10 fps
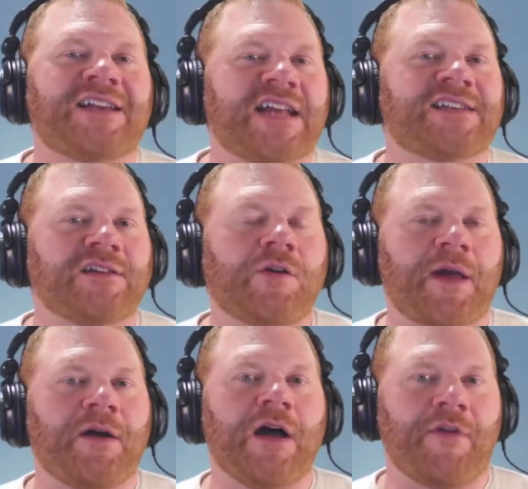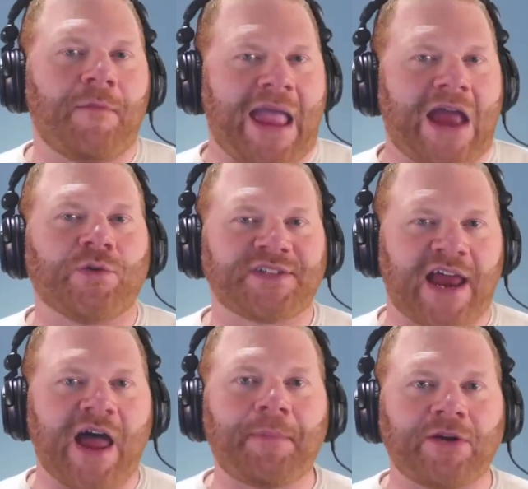a little bit of a manual
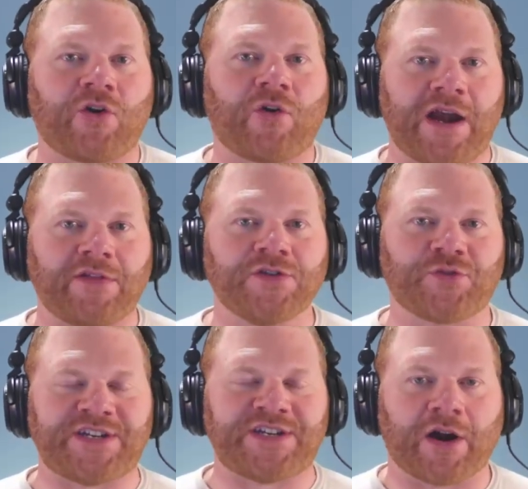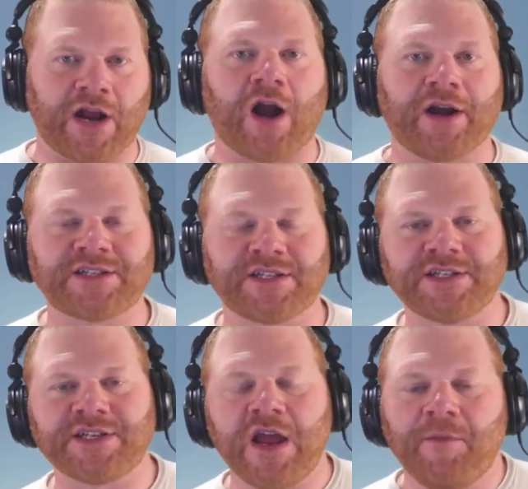setup in creating those retargeting
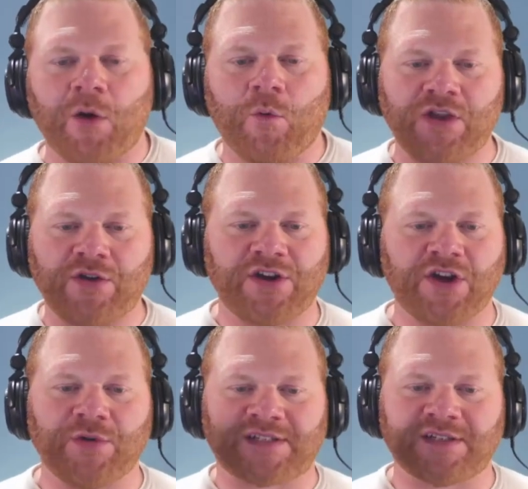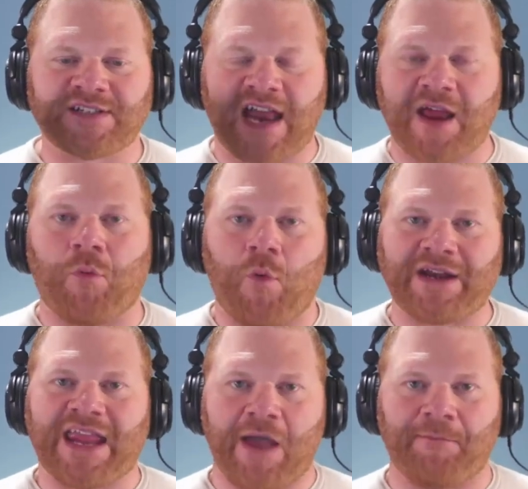audiences. But what you can do is set up one
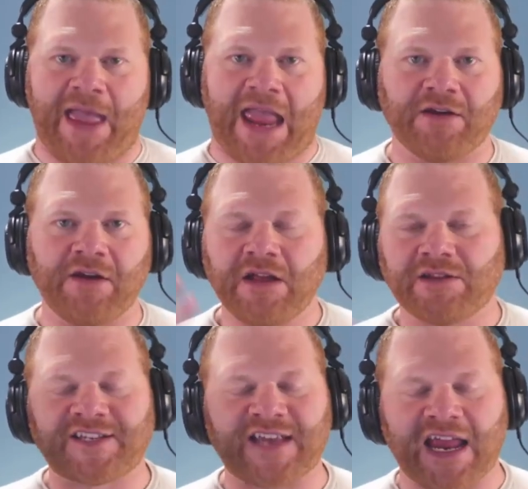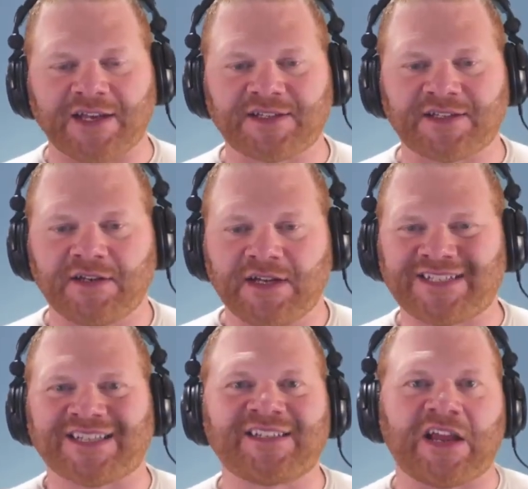campaign. Let's say it's
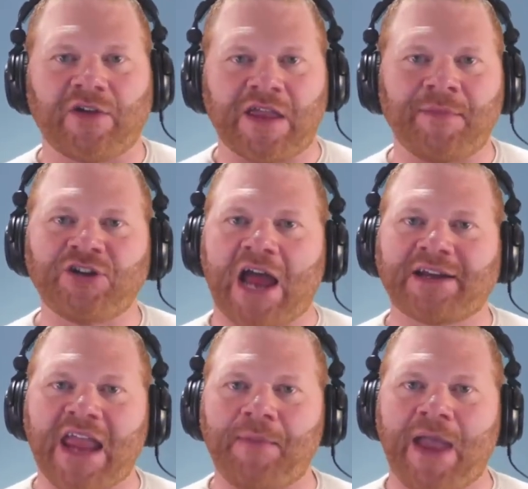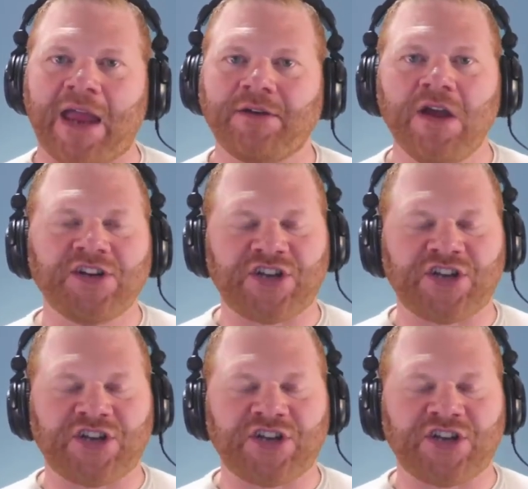a single image ad campaign. So